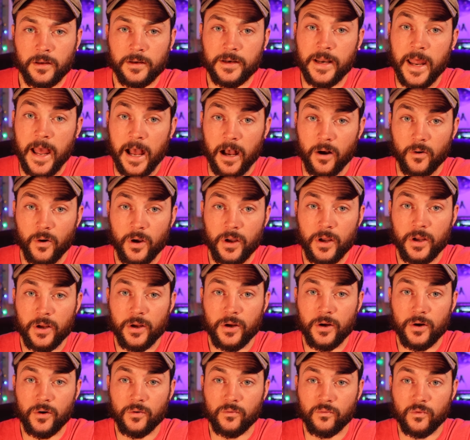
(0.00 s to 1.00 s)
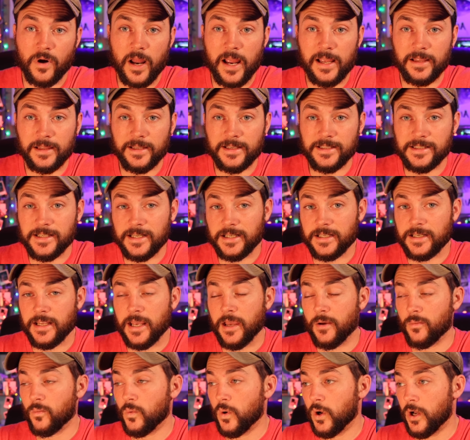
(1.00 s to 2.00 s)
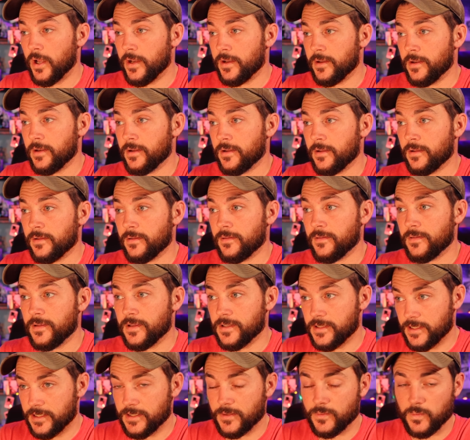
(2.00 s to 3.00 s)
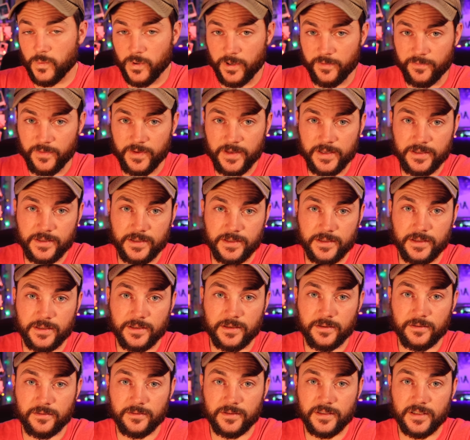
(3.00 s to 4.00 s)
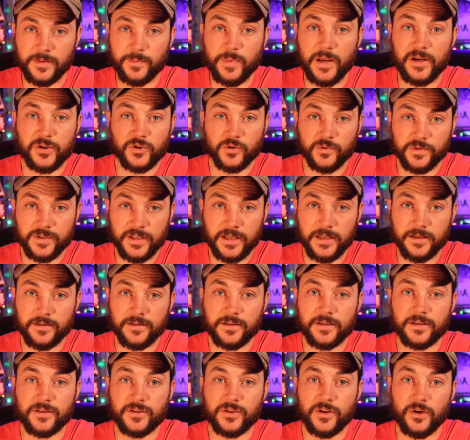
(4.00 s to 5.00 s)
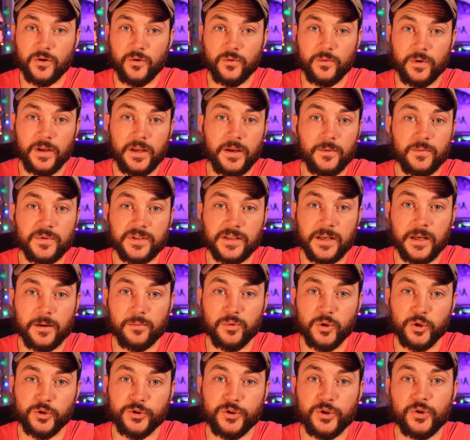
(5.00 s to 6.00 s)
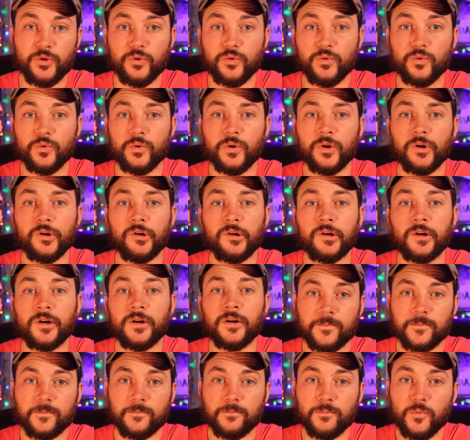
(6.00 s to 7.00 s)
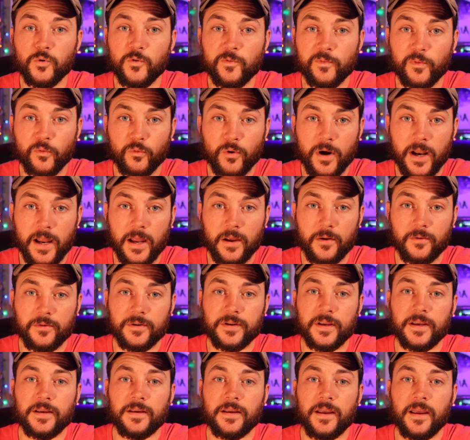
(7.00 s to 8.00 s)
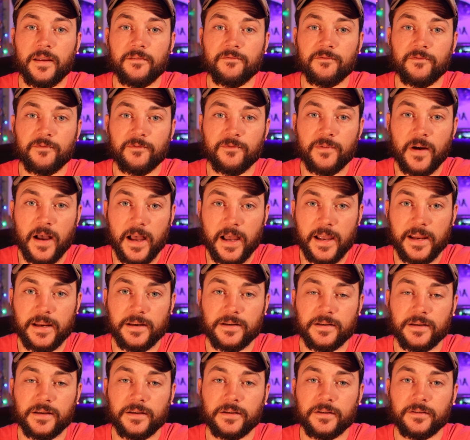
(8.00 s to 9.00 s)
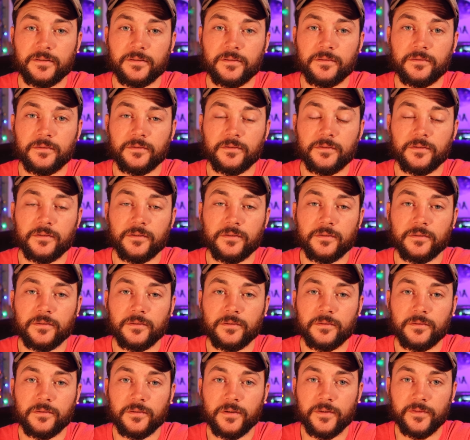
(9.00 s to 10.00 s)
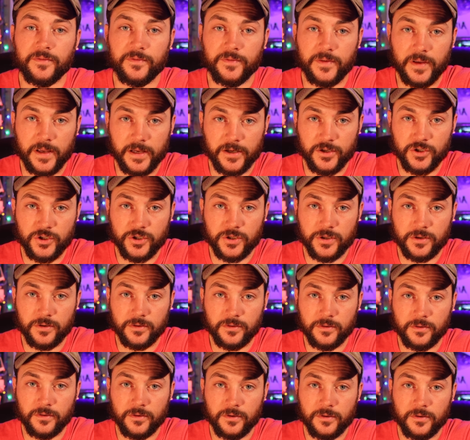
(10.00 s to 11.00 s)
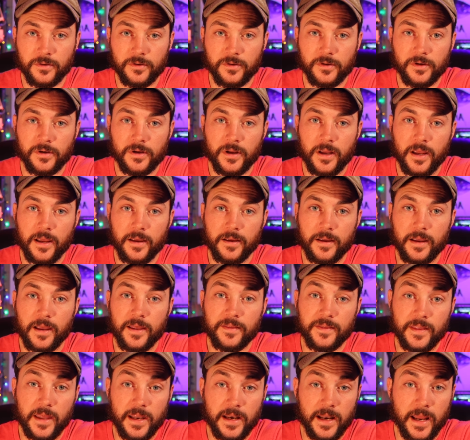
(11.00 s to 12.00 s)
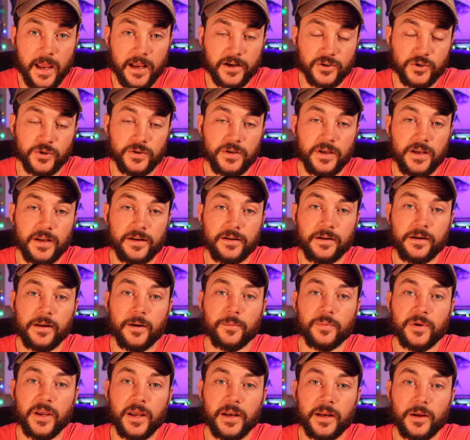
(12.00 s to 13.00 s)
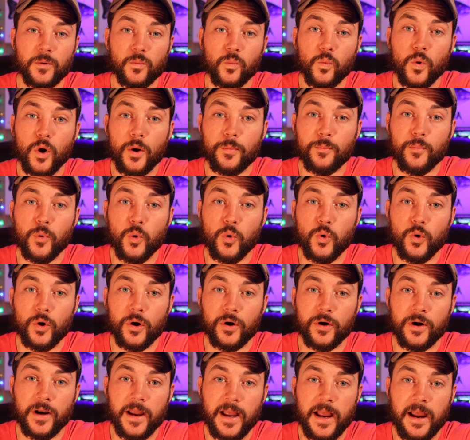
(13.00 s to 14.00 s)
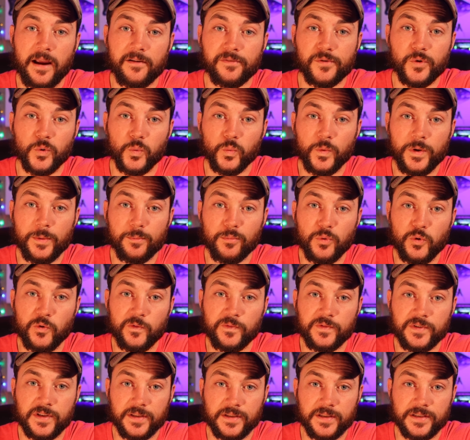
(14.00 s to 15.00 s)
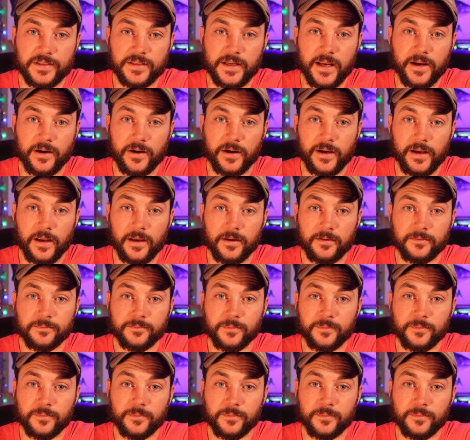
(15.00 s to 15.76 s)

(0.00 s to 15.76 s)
Now, Riley did get one. This is one of his specialties, so he was able to move around and find the fish. And then actually ended up getting one more after we moved to this area.